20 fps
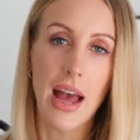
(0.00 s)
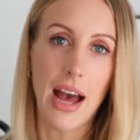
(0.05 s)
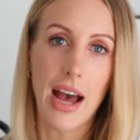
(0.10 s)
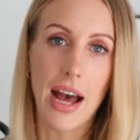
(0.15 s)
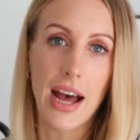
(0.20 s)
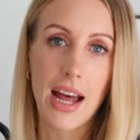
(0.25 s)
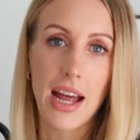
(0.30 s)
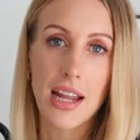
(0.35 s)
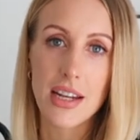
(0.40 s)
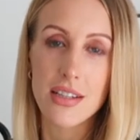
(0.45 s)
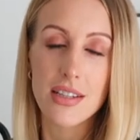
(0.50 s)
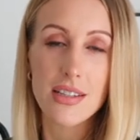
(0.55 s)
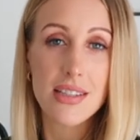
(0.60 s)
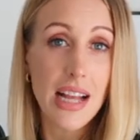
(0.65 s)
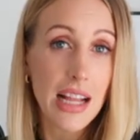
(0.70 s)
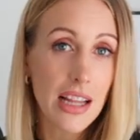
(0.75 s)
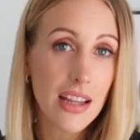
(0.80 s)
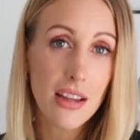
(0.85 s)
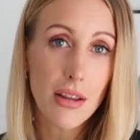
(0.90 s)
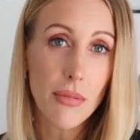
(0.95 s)
and
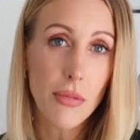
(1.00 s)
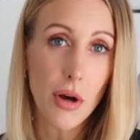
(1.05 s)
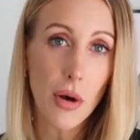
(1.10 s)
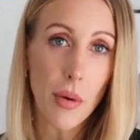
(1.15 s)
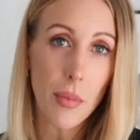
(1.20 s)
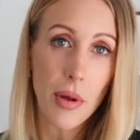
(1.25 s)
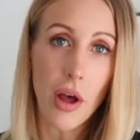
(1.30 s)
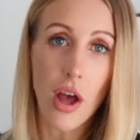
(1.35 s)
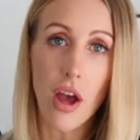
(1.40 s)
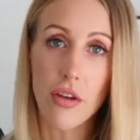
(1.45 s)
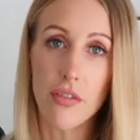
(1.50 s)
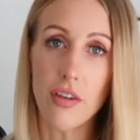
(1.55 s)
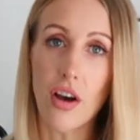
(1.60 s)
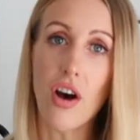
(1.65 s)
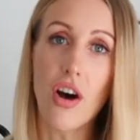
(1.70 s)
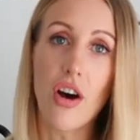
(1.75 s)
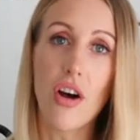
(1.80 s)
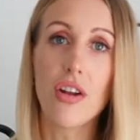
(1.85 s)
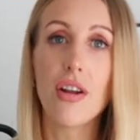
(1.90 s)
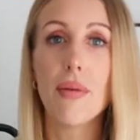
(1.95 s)
styling them up over
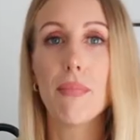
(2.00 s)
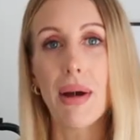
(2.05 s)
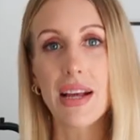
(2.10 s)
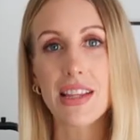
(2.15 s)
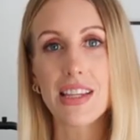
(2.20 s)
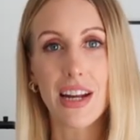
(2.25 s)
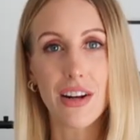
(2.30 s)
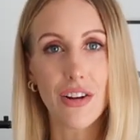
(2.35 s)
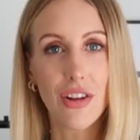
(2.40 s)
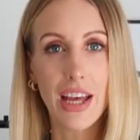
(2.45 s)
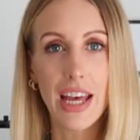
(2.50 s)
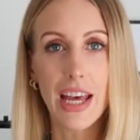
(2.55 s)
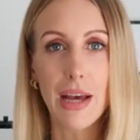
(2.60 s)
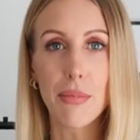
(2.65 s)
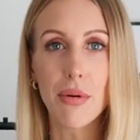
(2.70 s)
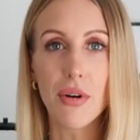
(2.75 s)
on my channel here.